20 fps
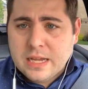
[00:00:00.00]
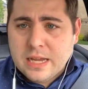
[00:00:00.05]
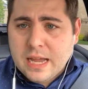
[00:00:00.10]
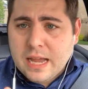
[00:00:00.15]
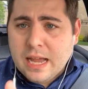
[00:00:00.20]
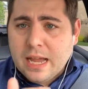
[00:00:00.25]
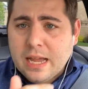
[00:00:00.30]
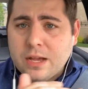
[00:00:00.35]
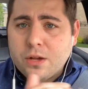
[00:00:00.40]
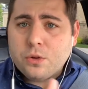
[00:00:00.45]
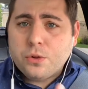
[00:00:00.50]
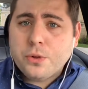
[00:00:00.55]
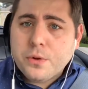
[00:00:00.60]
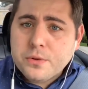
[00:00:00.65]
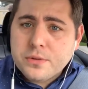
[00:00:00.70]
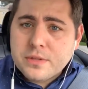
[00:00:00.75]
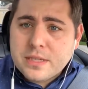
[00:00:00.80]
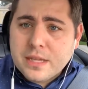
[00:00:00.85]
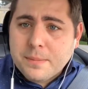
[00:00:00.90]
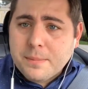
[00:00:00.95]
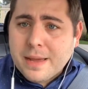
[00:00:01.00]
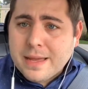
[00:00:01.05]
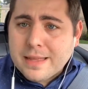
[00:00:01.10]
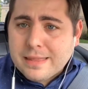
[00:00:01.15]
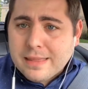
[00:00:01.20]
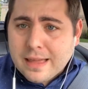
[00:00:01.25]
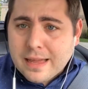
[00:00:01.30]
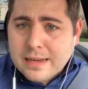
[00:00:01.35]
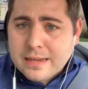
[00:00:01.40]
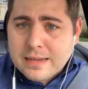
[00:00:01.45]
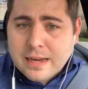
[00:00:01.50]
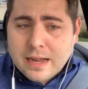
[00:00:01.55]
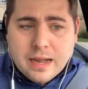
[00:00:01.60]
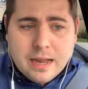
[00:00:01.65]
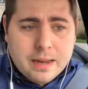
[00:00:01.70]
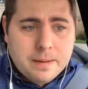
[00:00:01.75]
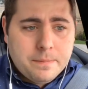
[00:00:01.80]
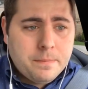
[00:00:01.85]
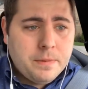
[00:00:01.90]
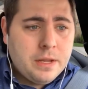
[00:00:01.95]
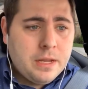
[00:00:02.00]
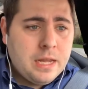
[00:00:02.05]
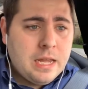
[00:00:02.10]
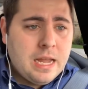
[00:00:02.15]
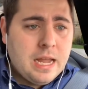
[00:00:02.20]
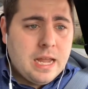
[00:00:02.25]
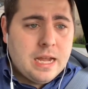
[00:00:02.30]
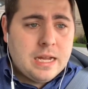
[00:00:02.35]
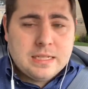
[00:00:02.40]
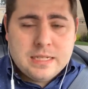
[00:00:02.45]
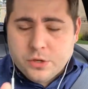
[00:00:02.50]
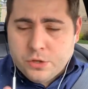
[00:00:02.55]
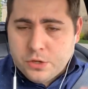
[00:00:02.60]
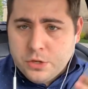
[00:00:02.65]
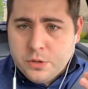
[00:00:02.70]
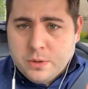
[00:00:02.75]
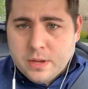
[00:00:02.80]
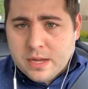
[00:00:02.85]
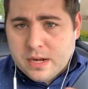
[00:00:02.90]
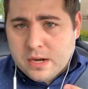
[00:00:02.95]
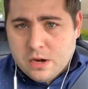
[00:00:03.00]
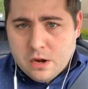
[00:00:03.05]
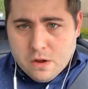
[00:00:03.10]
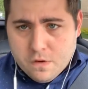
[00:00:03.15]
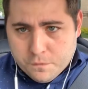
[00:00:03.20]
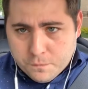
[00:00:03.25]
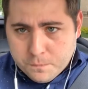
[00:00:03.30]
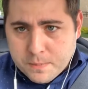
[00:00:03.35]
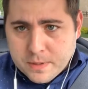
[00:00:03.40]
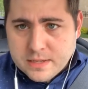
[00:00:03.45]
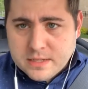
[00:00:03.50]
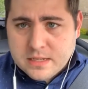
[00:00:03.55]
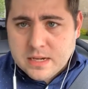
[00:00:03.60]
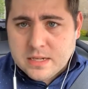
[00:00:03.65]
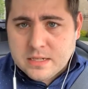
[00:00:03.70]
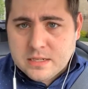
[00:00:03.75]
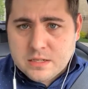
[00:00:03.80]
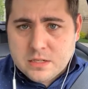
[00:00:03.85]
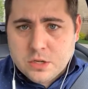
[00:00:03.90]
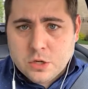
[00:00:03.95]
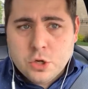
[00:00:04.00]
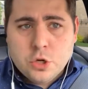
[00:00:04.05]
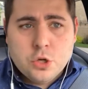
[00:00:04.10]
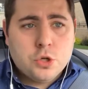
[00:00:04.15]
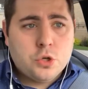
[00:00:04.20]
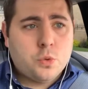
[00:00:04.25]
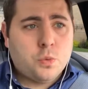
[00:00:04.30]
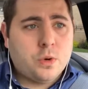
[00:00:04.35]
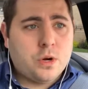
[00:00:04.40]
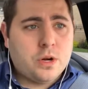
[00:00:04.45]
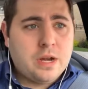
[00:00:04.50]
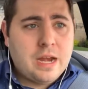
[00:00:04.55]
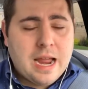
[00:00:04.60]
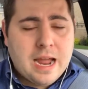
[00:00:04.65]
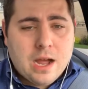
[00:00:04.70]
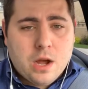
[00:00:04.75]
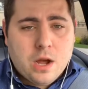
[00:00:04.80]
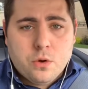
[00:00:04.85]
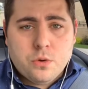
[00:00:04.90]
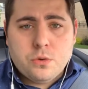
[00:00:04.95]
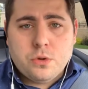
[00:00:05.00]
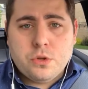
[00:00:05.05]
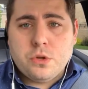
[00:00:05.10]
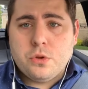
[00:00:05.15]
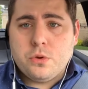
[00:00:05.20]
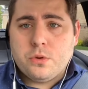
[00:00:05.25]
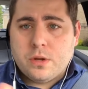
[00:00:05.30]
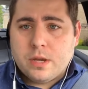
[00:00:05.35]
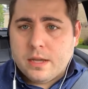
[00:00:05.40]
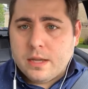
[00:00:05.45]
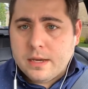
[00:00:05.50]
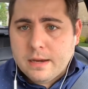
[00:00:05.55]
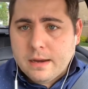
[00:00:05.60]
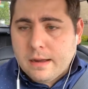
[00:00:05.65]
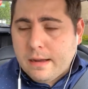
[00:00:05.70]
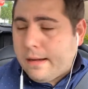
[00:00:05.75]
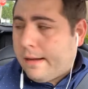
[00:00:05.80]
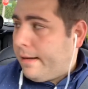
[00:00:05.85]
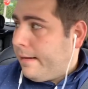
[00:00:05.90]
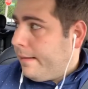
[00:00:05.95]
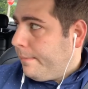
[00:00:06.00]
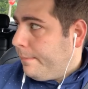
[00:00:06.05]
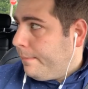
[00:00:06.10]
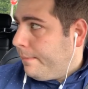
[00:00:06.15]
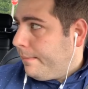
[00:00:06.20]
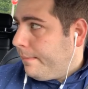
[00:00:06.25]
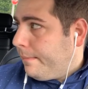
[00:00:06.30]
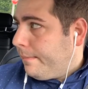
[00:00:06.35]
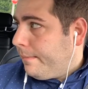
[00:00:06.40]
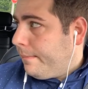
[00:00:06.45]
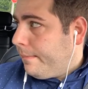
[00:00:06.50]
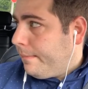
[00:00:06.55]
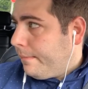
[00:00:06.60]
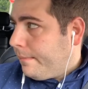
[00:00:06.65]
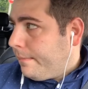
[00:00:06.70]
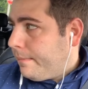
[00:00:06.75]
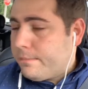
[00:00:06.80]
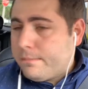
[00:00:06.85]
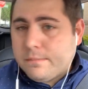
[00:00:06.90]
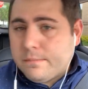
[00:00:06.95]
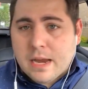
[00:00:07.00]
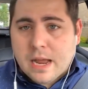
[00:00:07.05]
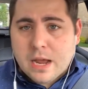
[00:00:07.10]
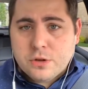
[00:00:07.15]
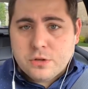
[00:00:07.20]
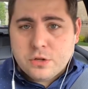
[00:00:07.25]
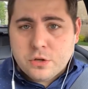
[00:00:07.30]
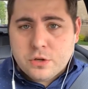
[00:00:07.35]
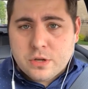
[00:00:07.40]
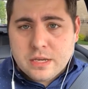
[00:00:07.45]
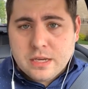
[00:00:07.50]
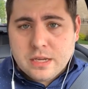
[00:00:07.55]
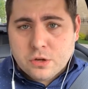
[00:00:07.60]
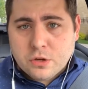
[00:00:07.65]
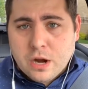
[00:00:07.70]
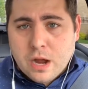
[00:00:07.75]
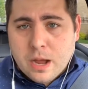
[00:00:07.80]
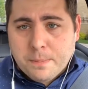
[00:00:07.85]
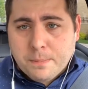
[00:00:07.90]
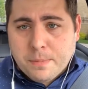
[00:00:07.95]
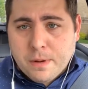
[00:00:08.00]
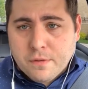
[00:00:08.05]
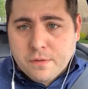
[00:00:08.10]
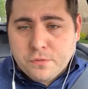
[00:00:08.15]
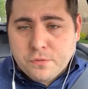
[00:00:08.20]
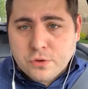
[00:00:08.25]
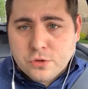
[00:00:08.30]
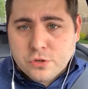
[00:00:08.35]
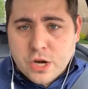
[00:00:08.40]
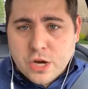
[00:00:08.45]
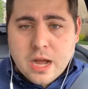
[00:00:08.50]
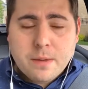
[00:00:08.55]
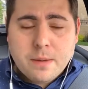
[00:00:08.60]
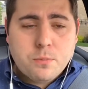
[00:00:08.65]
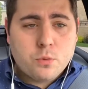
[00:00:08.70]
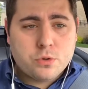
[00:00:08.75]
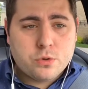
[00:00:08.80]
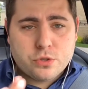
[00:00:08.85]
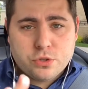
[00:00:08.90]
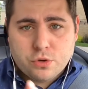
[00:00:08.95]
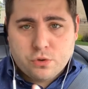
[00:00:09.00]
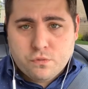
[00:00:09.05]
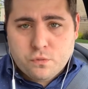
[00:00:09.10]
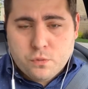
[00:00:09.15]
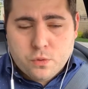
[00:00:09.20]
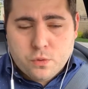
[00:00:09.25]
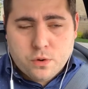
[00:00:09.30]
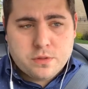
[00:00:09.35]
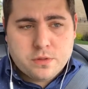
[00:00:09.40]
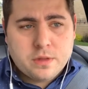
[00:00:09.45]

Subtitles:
and close them at that time until you get enough business to where now you can either hop off your job or so forth,